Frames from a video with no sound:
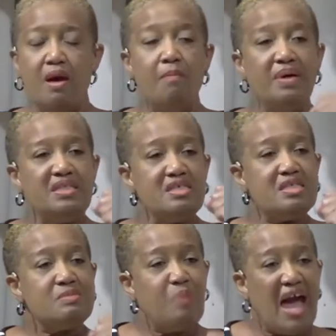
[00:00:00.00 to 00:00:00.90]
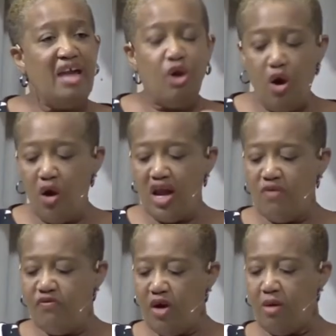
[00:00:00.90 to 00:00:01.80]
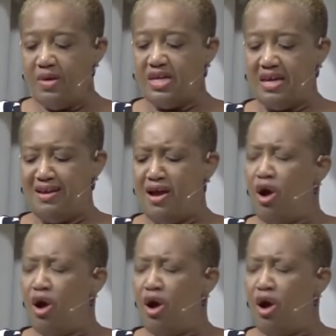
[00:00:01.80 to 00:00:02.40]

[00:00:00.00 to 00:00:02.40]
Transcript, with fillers: But despite her infirmity,